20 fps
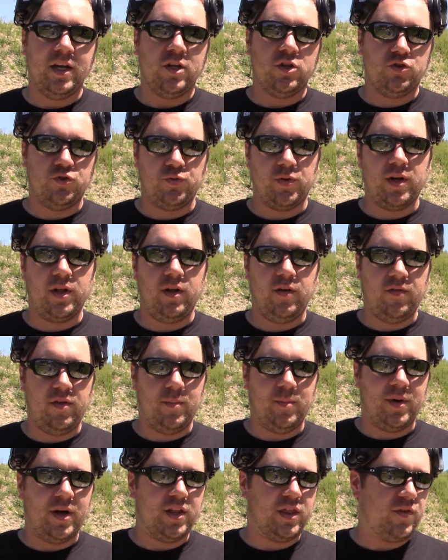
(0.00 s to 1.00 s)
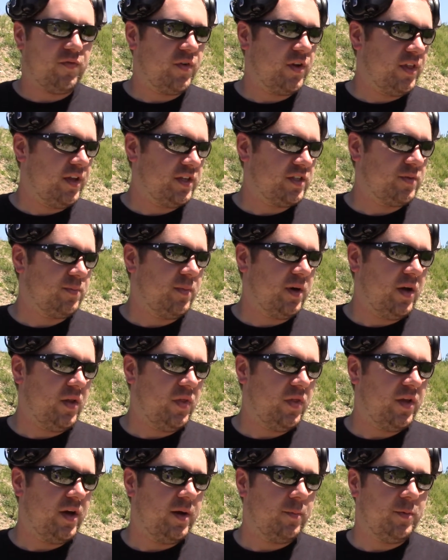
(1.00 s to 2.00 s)
drill of the month for this
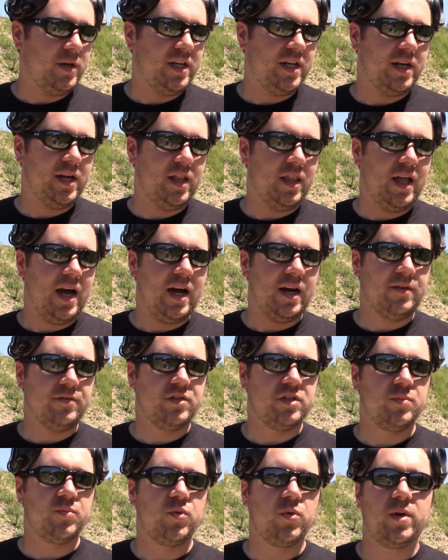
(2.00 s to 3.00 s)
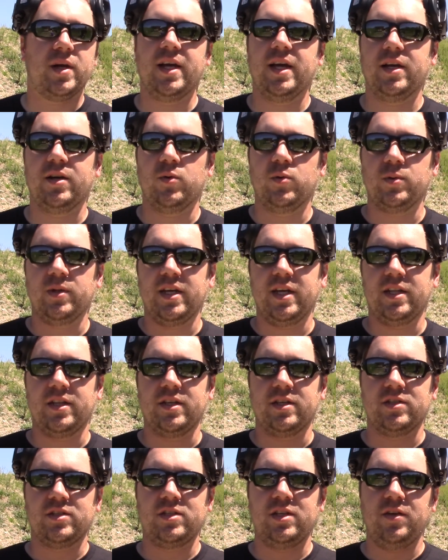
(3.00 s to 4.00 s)
month. We did a lot of support hand only in
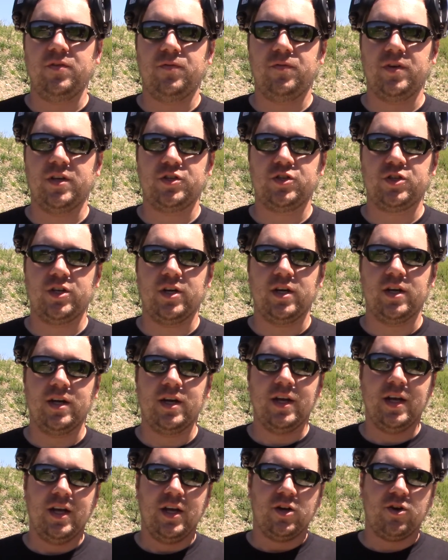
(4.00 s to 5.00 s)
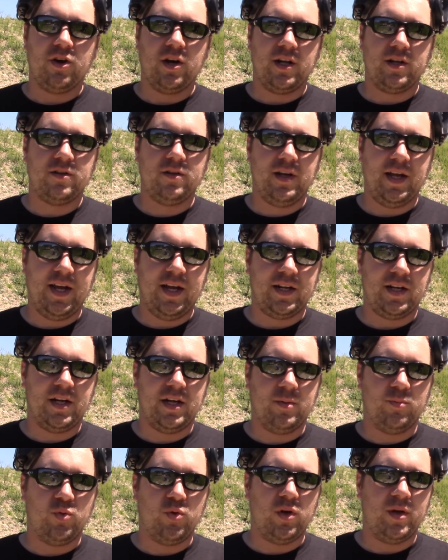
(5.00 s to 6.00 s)
the Steve Fisher critical handgun
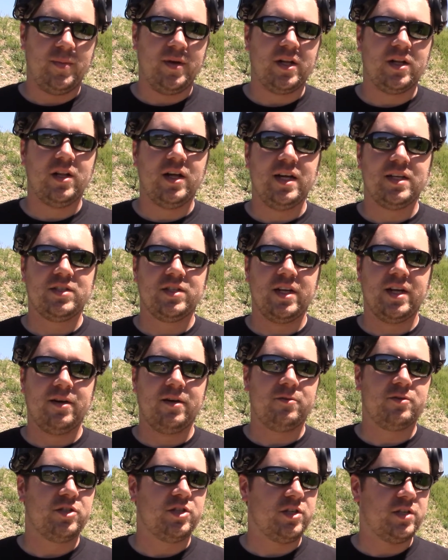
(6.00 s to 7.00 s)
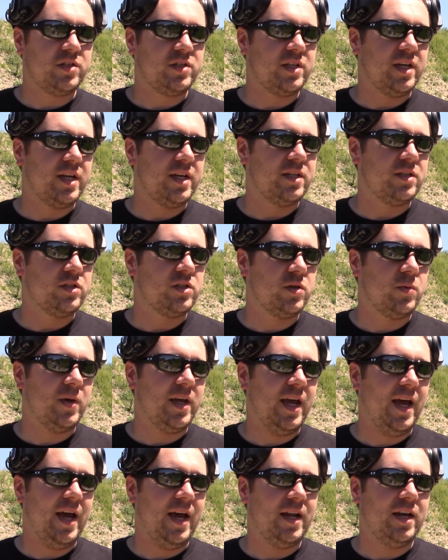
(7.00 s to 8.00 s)
employment class that I was just in, so we
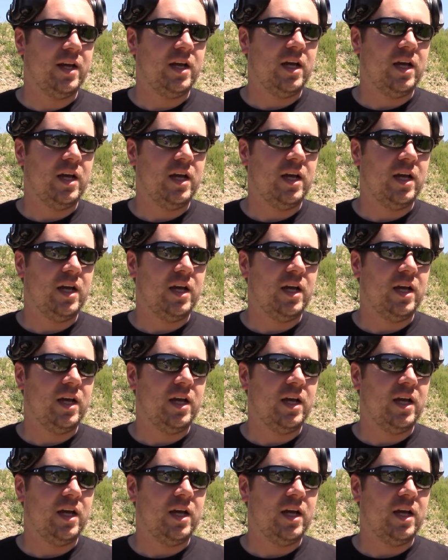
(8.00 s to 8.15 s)
had